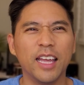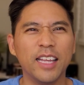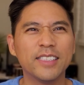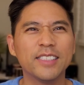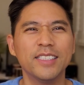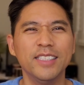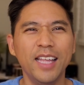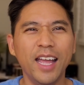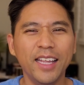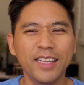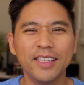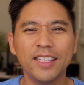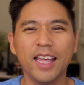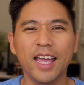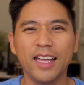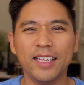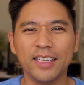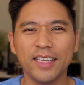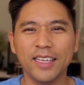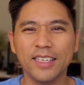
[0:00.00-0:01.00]
It's not
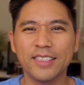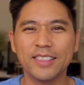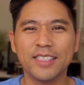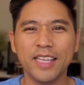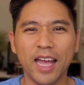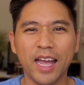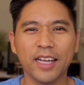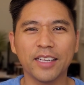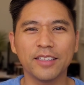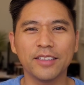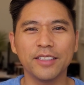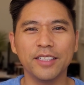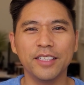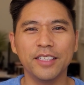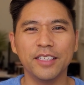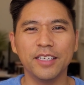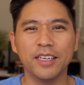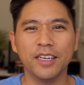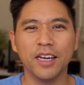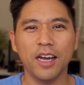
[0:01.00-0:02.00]
that
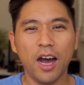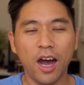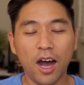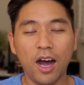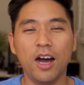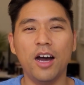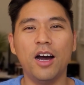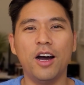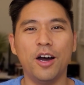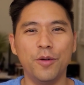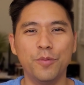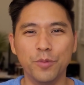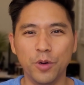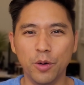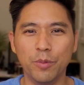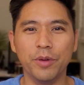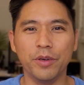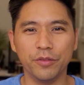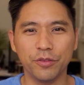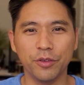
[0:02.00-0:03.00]
exactly aha
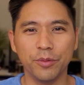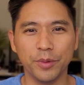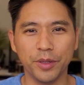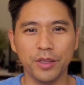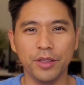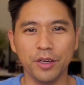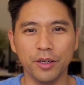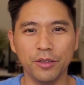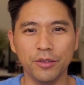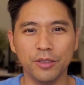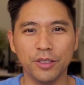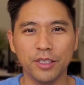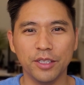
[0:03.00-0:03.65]
moment for me though.